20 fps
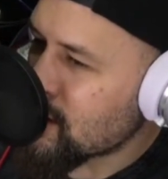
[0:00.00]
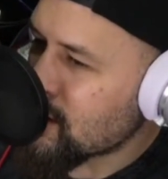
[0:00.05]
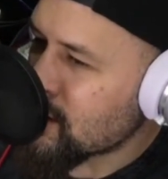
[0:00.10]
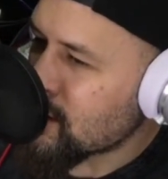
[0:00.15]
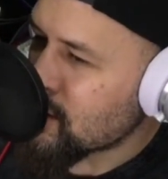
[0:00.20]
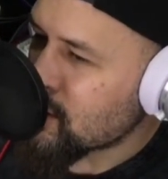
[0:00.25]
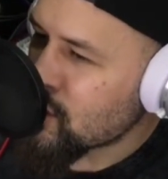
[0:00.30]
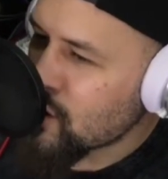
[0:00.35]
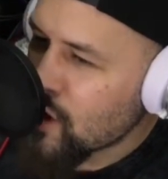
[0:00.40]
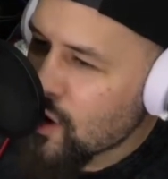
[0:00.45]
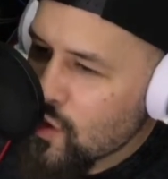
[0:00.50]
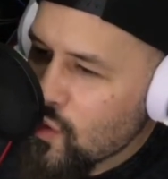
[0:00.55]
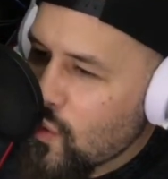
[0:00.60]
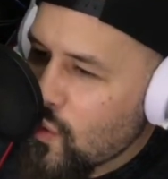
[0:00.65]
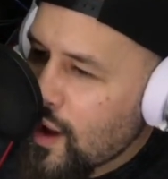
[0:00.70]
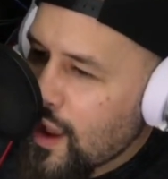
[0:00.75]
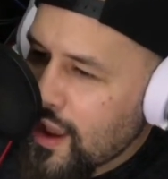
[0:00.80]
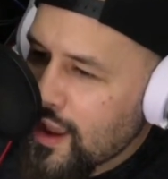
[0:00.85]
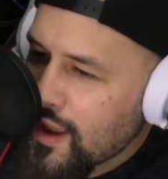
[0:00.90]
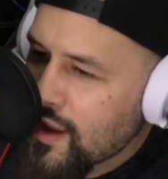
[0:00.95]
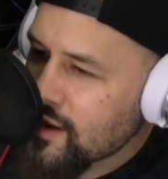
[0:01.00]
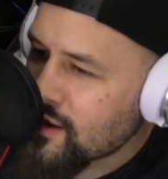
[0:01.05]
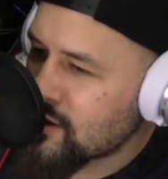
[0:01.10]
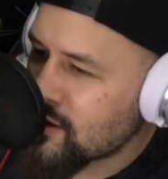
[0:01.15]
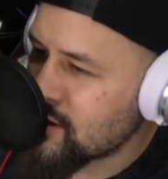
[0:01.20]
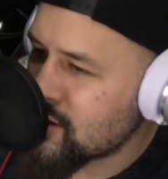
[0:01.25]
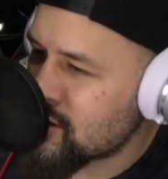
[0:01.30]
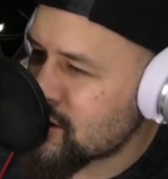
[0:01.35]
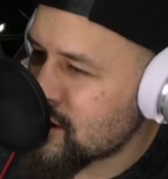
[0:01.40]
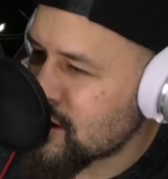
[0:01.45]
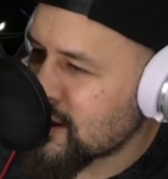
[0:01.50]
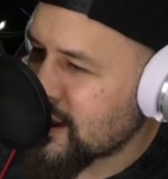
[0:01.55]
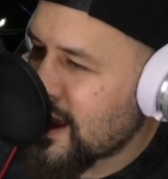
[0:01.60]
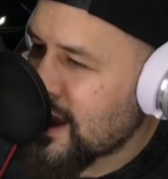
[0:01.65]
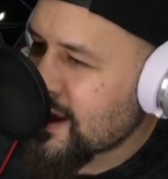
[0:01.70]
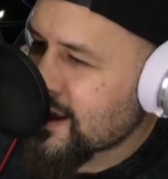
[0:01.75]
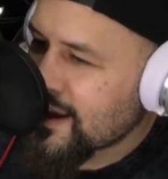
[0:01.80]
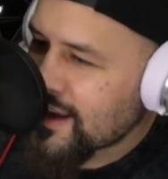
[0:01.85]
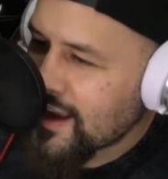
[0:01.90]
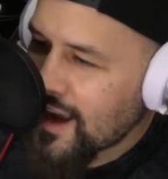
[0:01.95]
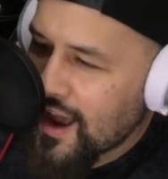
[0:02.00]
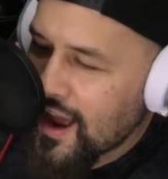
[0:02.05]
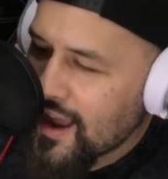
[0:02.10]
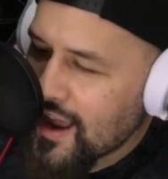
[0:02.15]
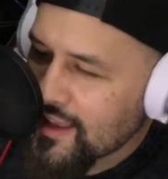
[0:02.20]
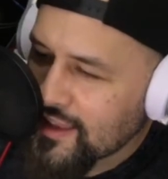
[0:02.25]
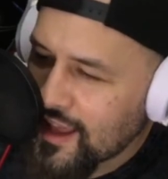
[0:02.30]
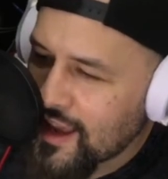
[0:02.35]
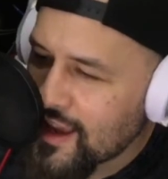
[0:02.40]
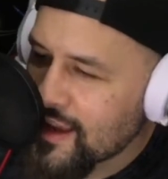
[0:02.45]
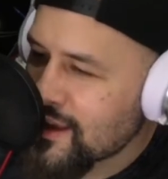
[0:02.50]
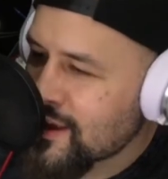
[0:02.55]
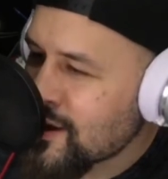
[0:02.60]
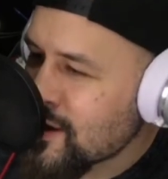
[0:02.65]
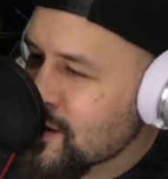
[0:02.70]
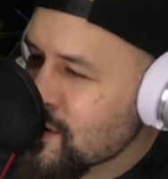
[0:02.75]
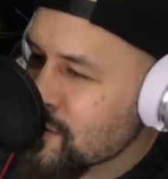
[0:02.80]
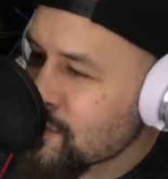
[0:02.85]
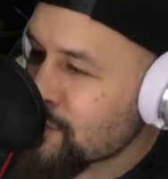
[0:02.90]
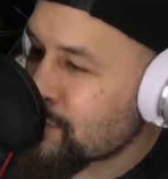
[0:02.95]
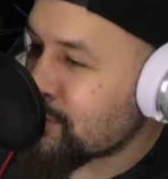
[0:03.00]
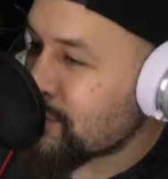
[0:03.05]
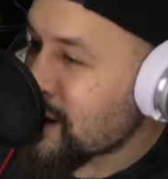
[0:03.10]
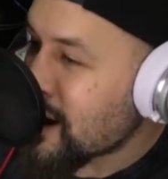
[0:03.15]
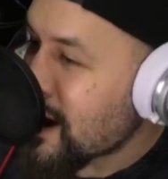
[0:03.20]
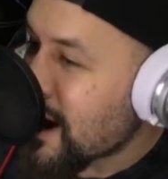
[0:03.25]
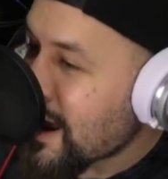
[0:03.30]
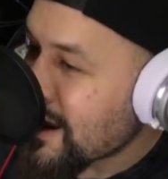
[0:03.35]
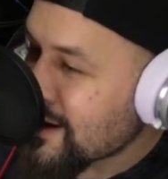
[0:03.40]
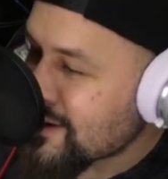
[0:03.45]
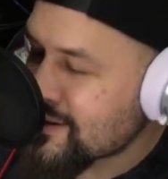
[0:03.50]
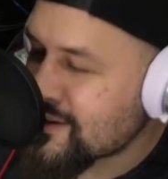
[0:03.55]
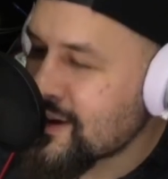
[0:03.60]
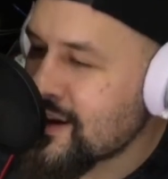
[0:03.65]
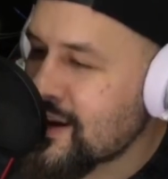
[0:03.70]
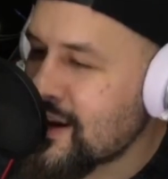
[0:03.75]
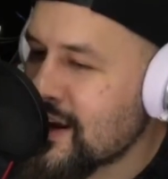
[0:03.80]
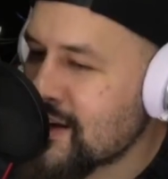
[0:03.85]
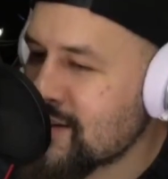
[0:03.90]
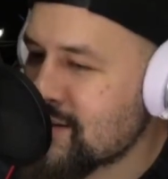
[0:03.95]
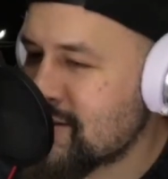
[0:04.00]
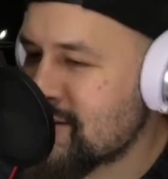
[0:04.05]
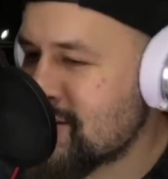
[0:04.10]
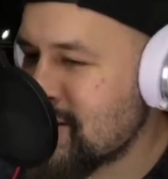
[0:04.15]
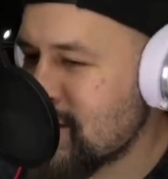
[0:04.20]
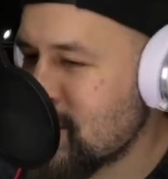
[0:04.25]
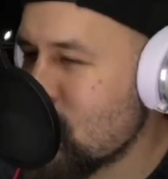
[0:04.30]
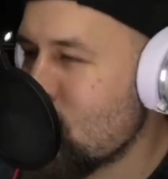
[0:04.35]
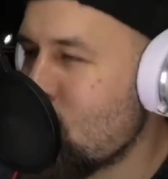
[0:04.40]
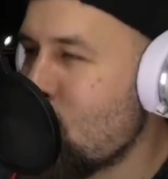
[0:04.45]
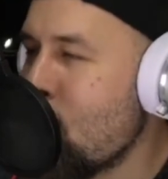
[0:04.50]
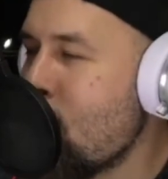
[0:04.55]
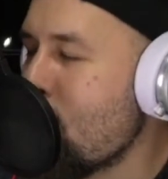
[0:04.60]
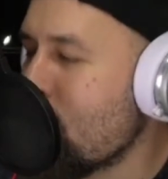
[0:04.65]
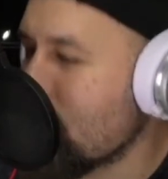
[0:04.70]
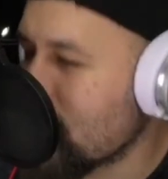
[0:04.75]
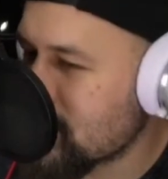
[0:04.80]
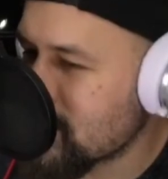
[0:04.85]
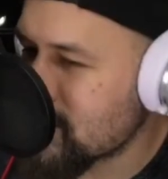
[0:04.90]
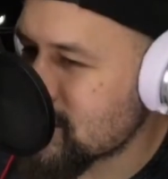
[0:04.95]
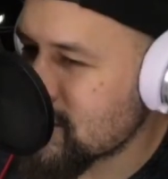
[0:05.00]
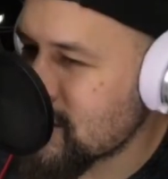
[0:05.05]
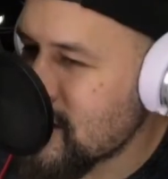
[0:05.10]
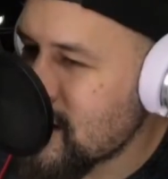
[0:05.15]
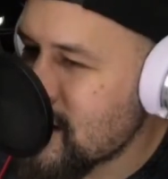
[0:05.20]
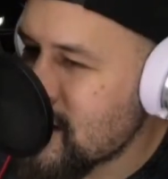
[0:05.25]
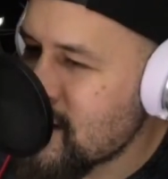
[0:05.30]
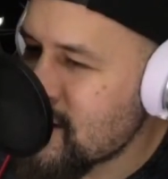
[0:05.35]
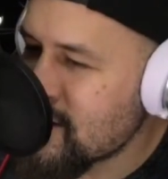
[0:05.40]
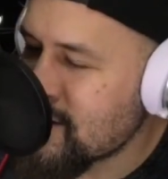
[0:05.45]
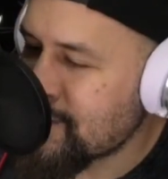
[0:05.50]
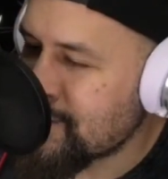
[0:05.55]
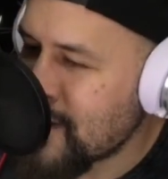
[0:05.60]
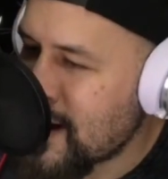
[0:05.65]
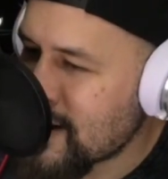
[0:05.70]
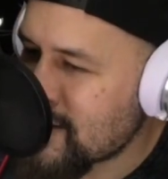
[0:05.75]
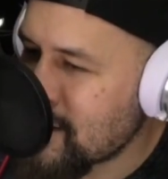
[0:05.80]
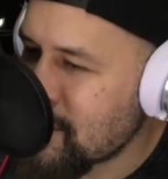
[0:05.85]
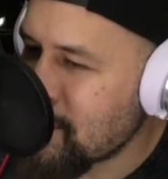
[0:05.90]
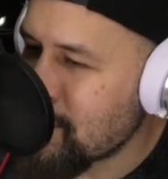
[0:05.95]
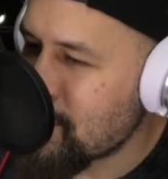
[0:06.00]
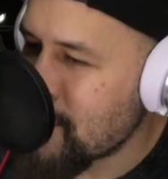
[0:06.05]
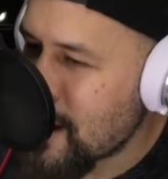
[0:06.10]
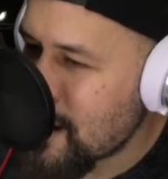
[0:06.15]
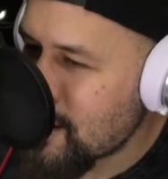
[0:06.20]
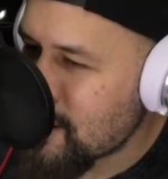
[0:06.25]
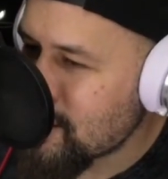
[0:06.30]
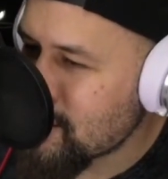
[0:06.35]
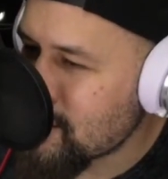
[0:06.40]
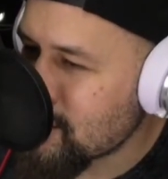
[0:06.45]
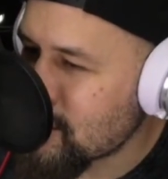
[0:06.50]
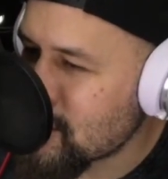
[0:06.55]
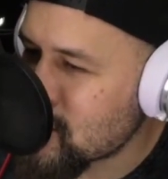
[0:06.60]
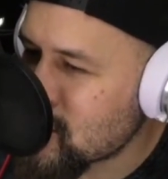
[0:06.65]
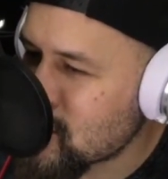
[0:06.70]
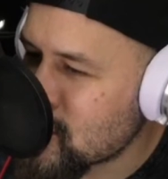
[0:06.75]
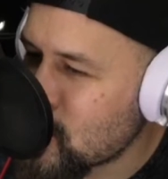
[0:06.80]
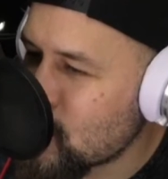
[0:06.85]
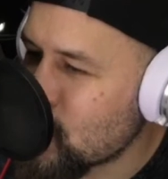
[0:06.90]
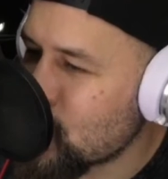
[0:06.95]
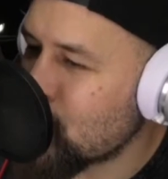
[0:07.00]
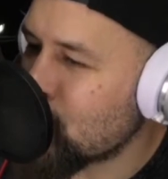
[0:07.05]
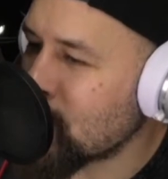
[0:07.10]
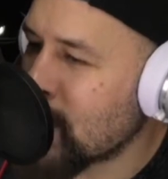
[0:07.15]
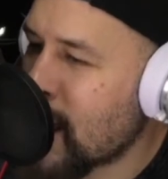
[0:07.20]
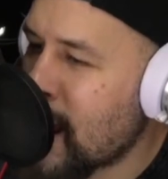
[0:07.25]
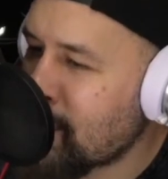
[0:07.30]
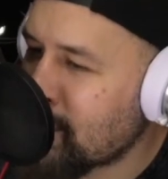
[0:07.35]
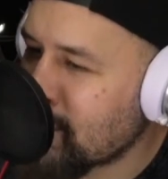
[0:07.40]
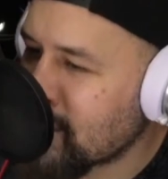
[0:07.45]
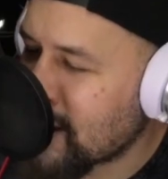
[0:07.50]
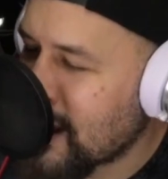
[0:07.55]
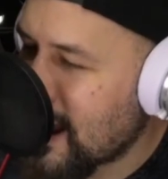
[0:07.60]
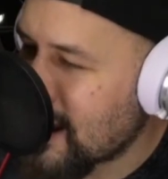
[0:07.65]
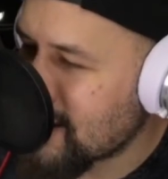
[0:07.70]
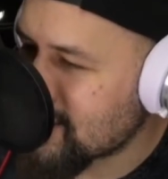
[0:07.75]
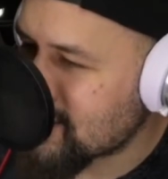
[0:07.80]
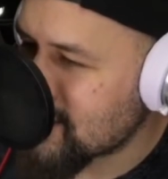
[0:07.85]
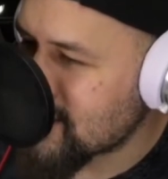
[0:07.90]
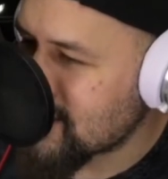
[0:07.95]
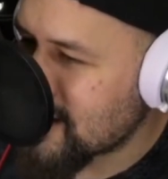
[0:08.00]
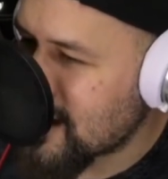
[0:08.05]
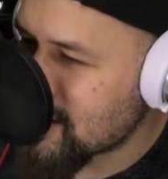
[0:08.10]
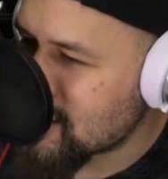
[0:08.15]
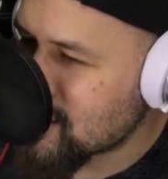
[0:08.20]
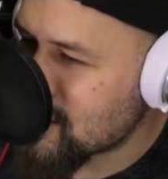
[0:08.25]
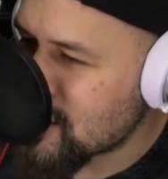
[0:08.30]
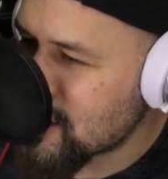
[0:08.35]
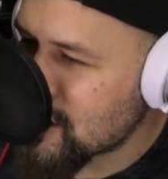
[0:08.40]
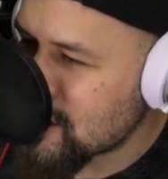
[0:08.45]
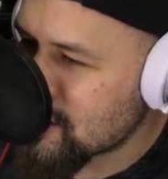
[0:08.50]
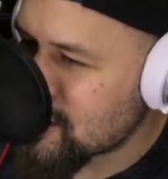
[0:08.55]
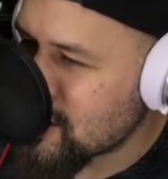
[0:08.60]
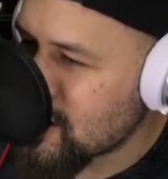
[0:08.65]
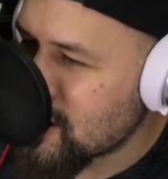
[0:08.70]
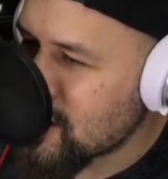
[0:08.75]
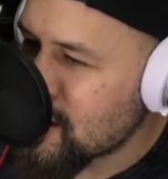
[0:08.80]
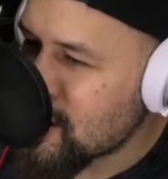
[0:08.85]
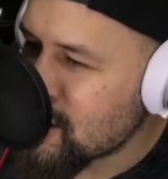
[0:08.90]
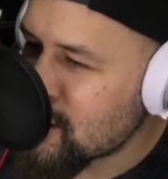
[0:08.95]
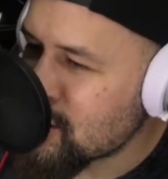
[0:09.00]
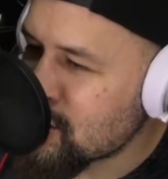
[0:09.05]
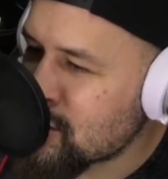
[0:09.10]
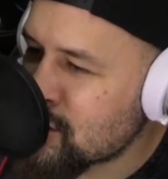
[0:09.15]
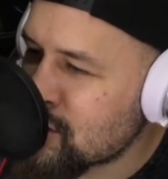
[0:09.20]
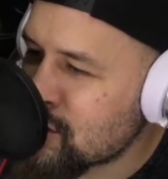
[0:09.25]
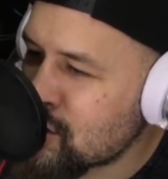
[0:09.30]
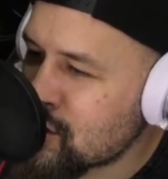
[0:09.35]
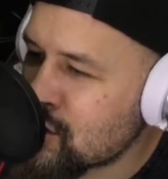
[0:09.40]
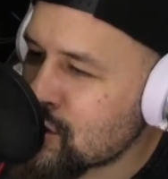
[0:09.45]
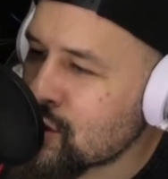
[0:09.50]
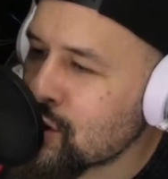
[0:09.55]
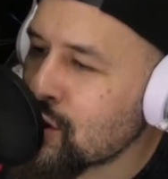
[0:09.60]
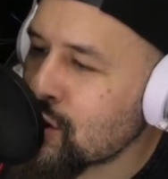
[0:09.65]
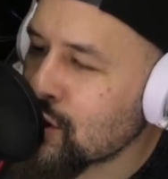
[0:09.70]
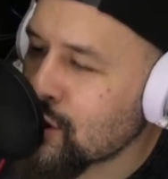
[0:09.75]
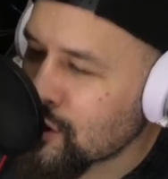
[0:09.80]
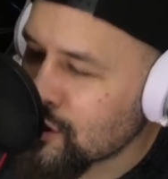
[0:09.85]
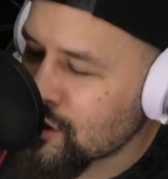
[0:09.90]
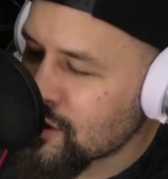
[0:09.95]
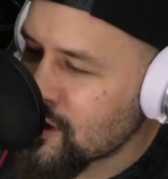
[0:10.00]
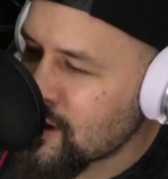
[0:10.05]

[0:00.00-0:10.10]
no way could she like a guy like you, but it still works. The fact that Mariner is so flabbergasted that she's sure